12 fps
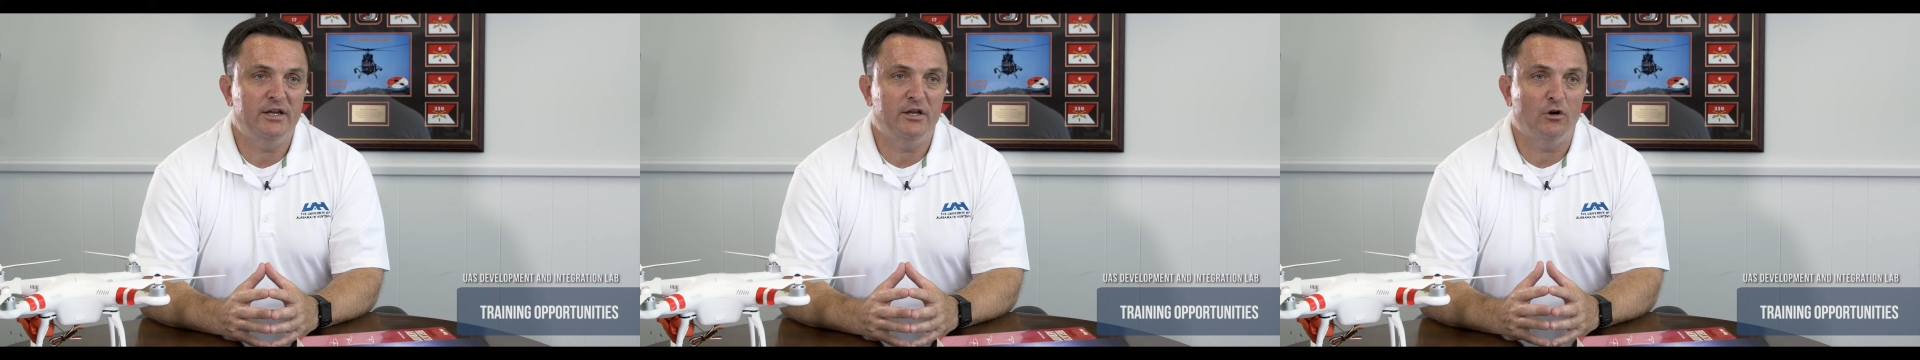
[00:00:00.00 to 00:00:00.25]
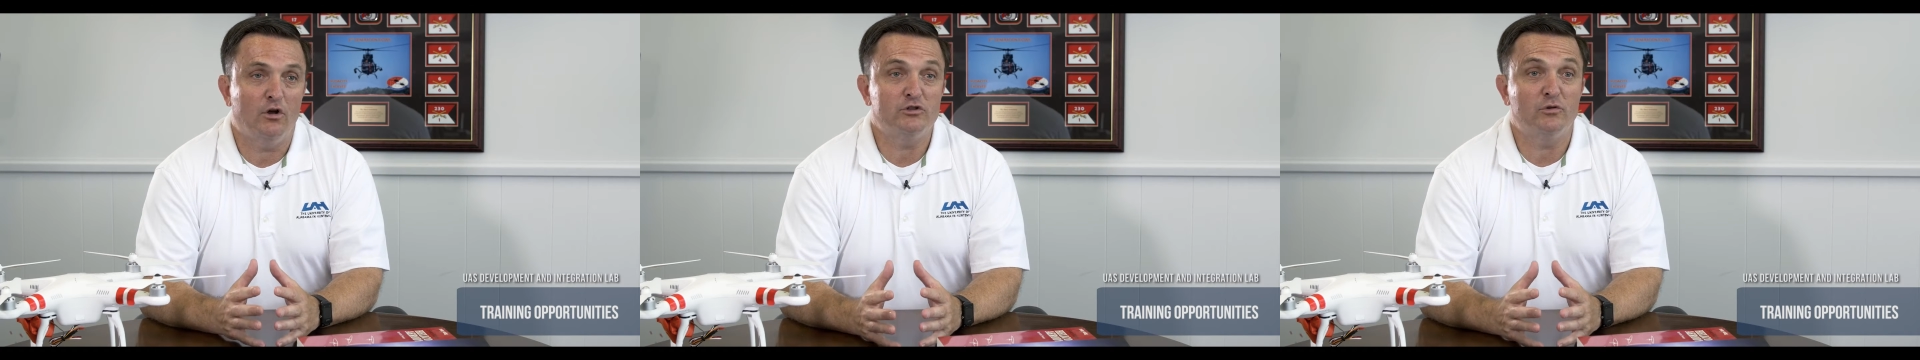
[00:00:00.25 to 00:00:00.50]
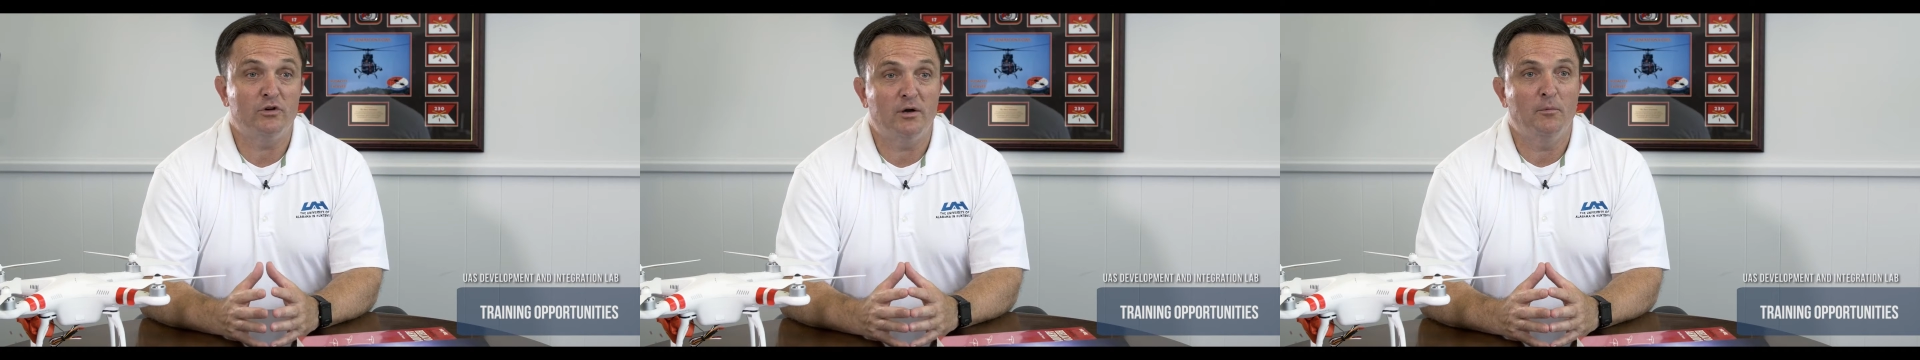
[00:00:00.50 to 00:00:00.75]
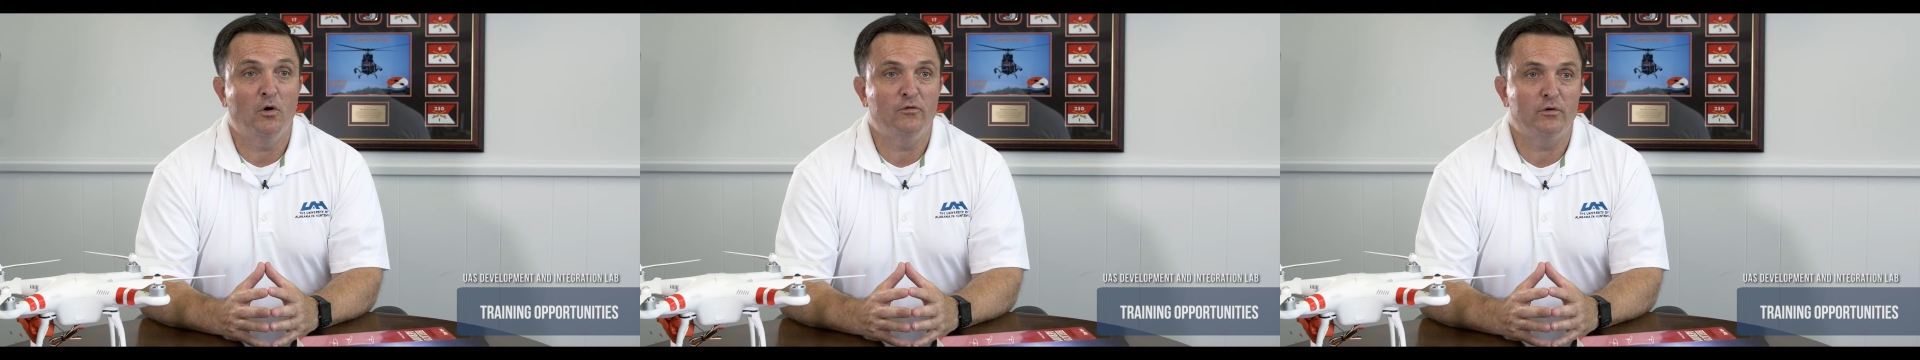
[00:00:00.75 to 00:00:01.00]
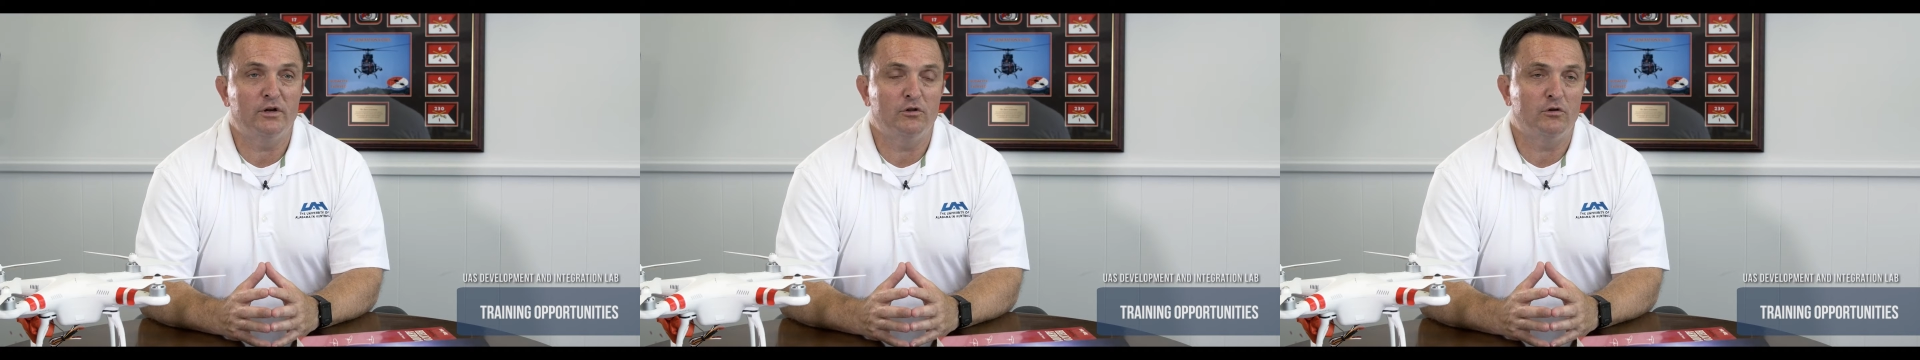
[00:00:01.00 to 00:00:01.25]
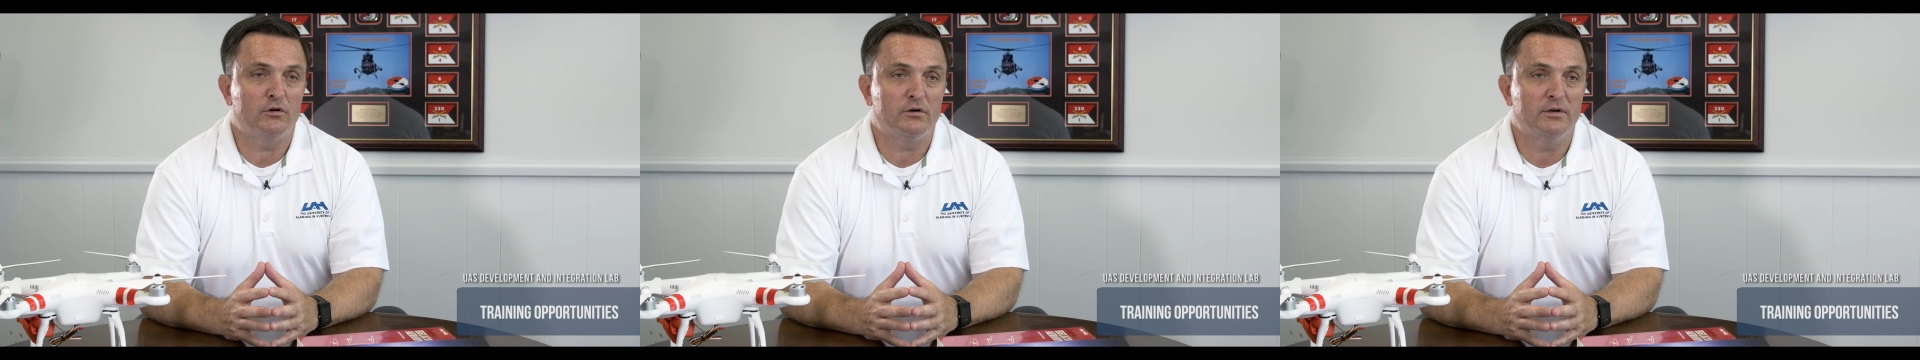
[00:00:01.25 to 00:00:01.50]
can also come over and
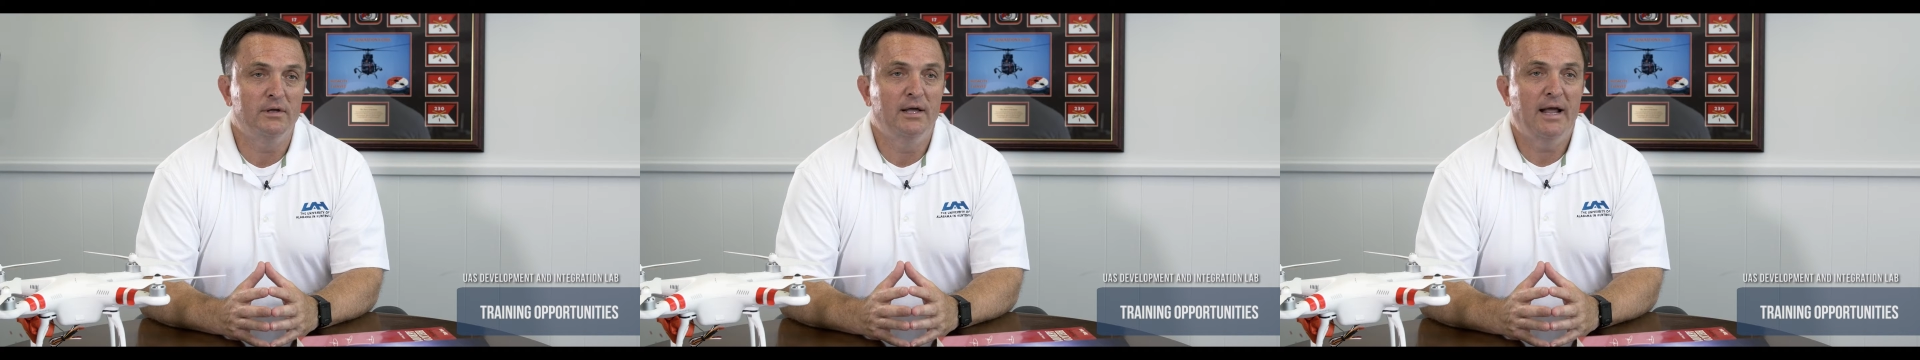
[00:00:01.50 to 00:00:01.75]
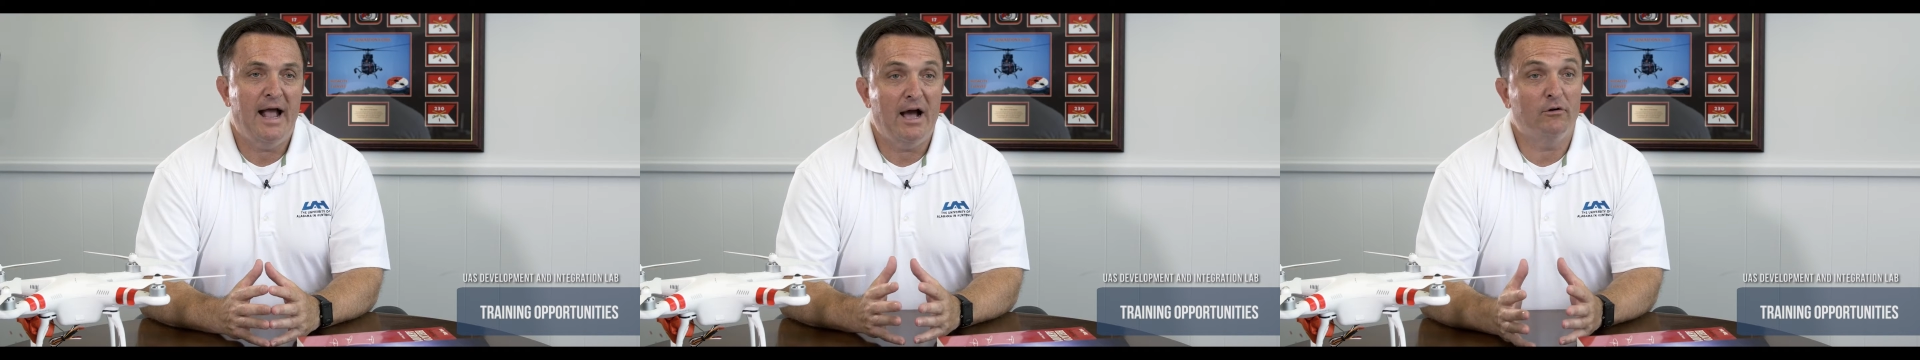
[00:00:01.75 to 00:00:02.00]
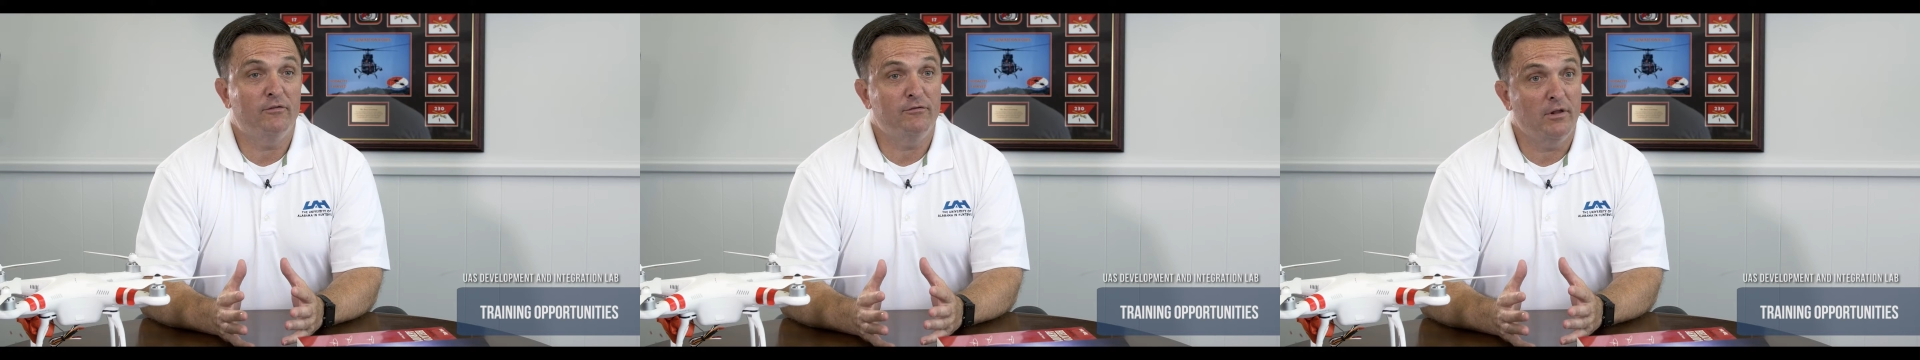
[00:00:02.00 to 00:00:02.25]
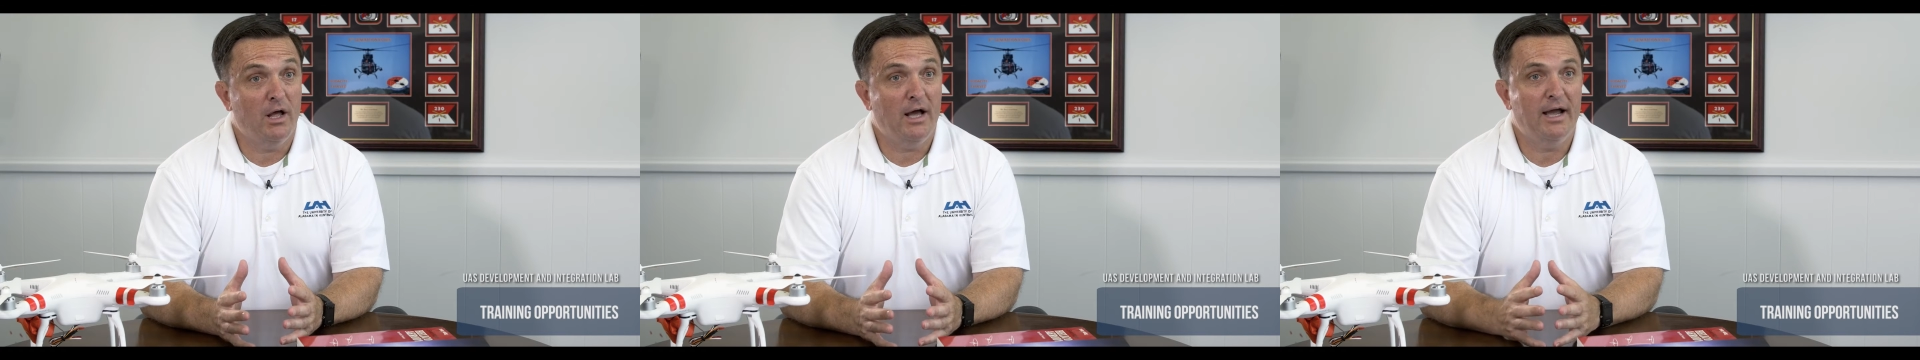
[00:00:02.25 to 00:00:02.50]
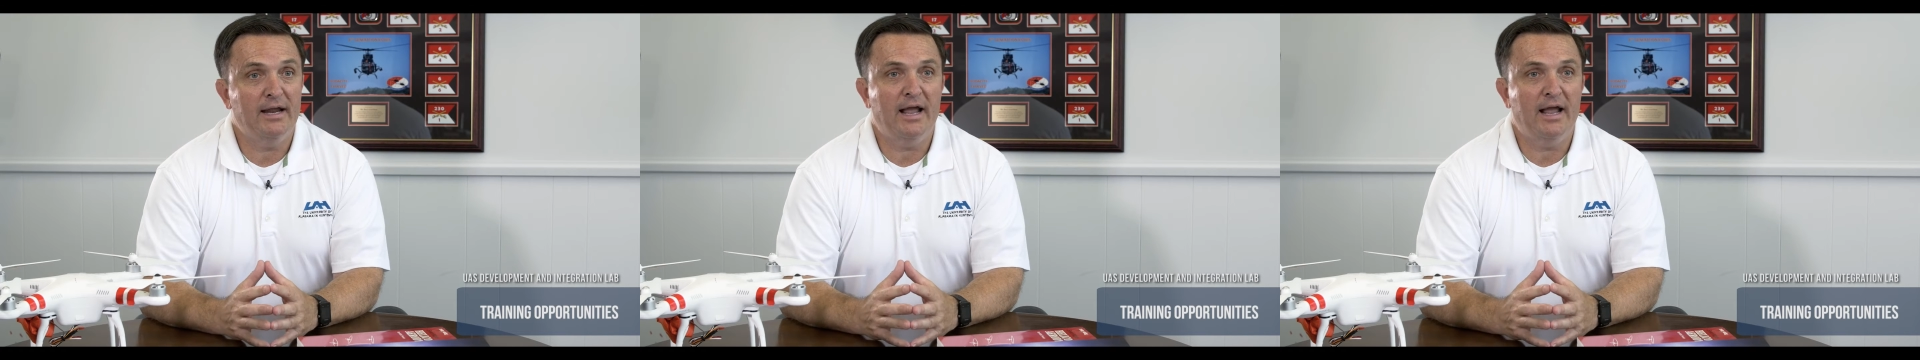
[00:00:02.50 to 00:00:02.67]
learn how to fly,